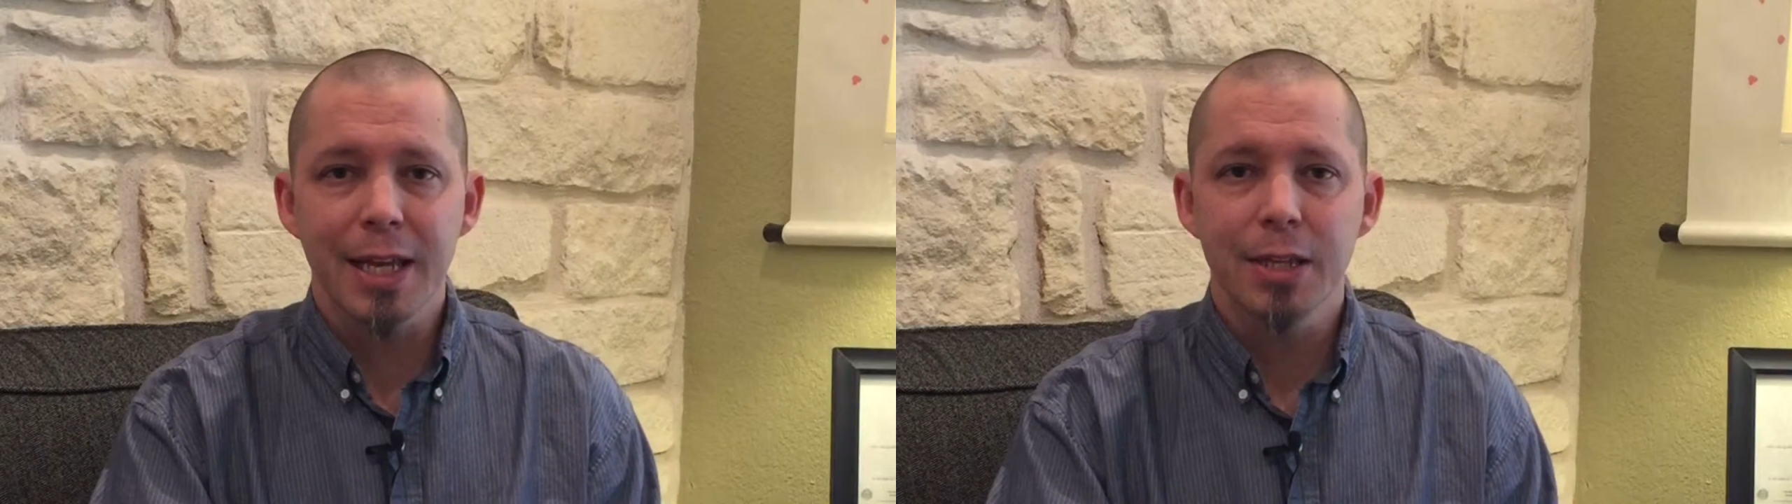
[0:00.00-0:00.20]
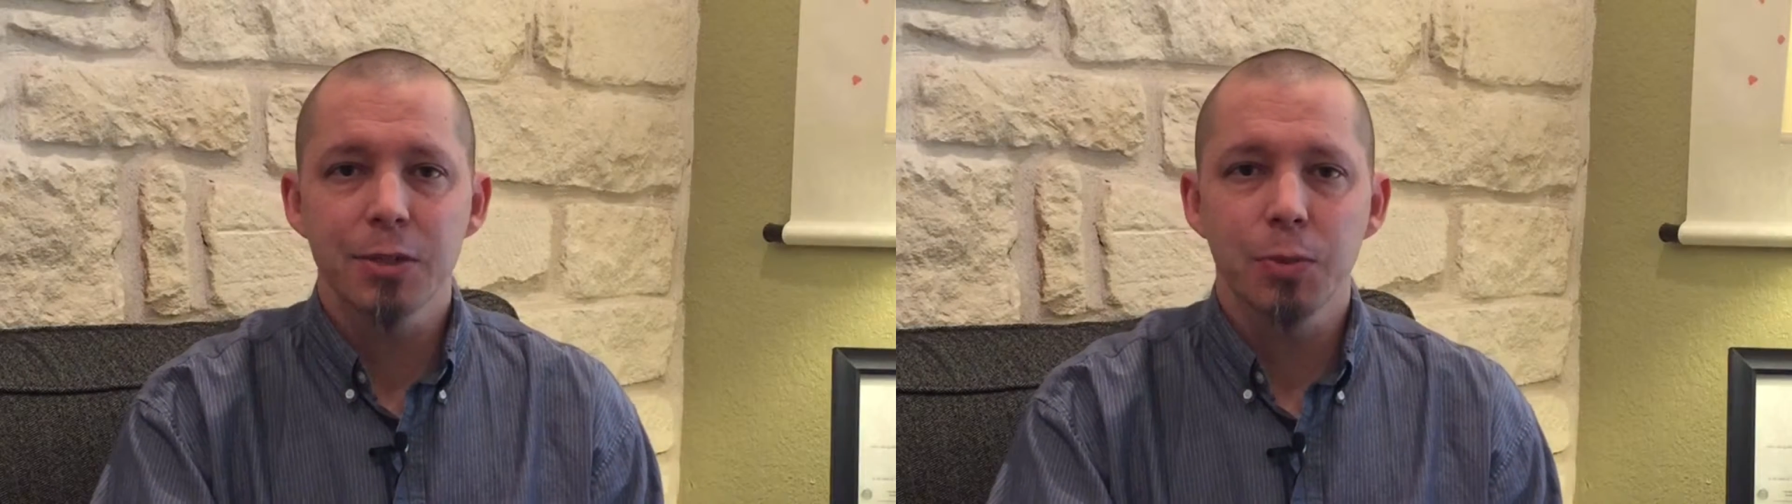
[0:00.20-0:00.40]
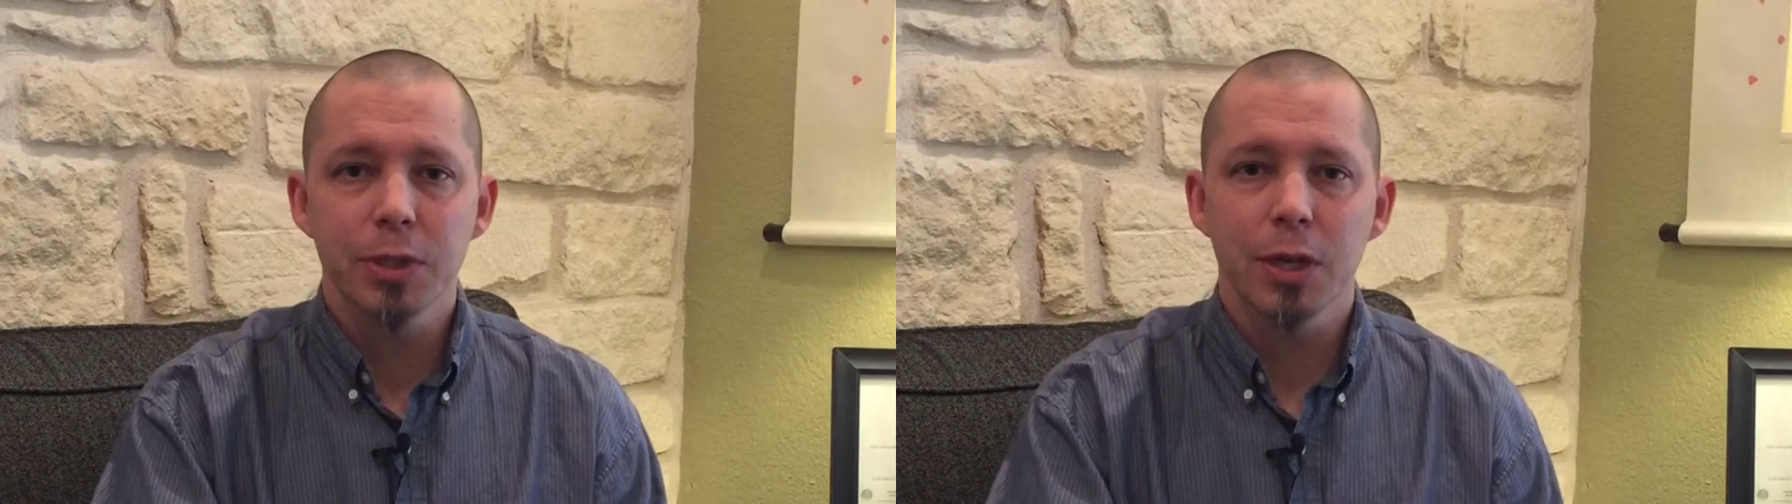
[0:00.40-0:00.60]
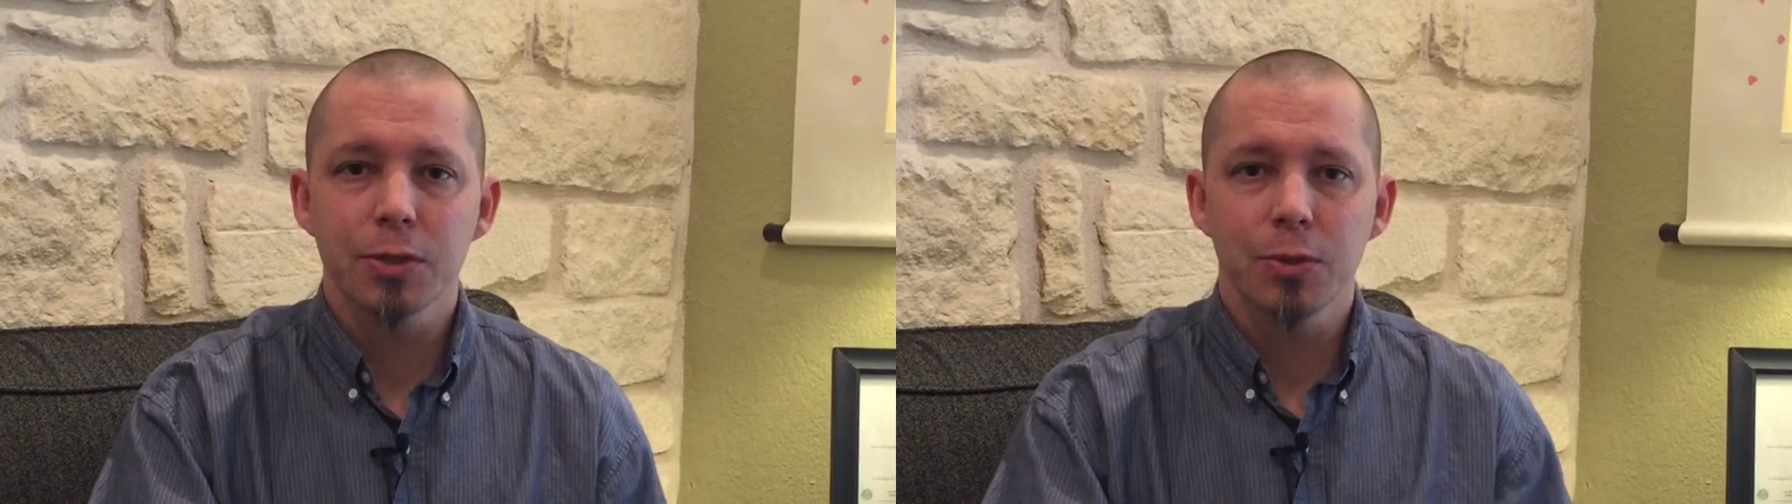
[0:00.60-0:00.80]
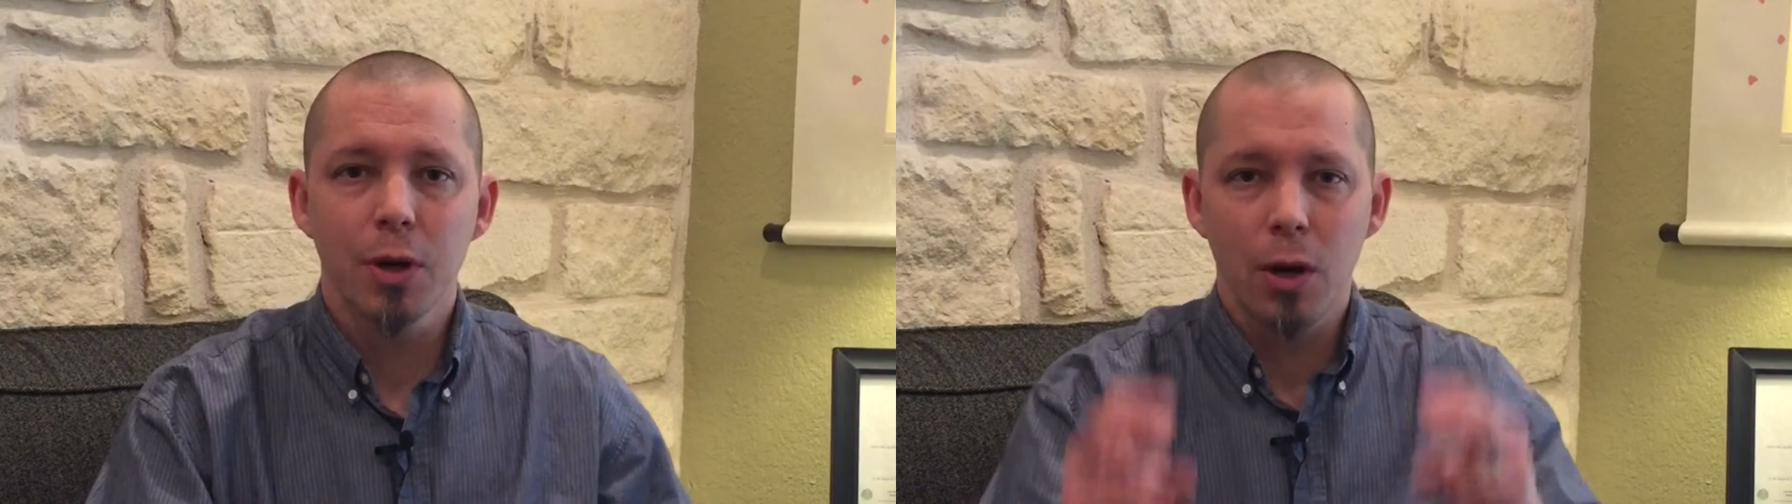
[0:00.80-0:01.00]
is what's
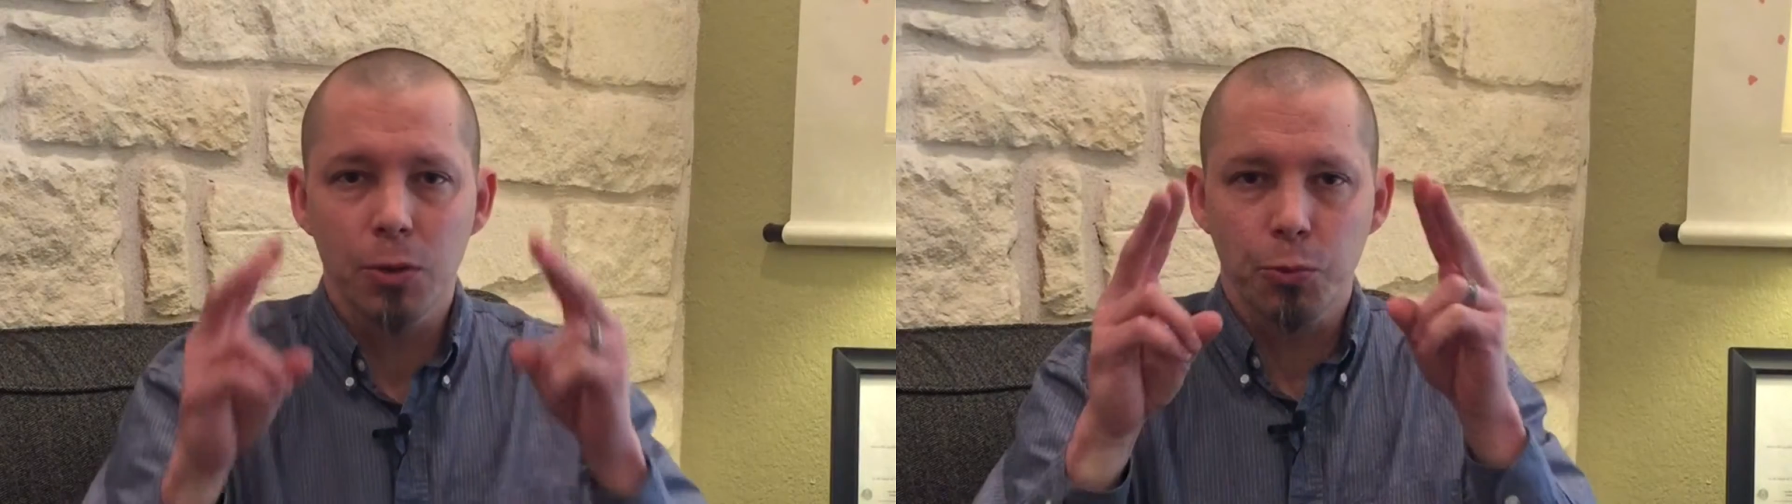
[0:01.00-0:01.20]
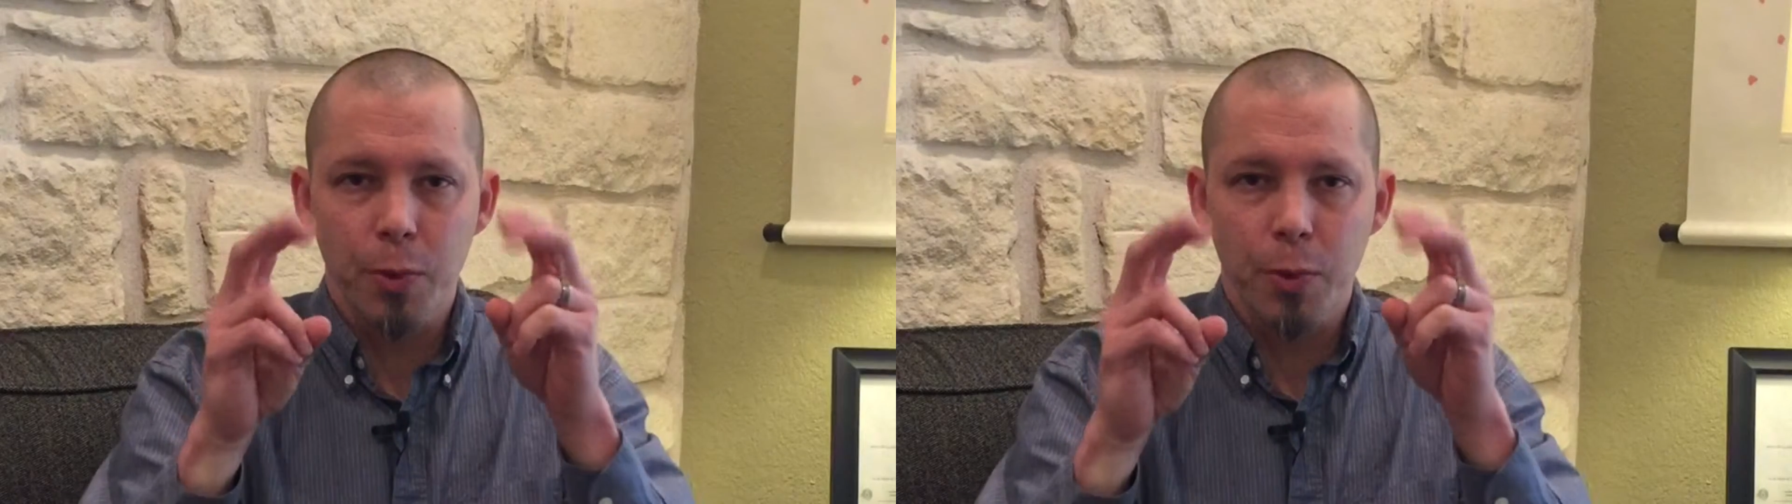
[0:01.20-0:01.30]
also called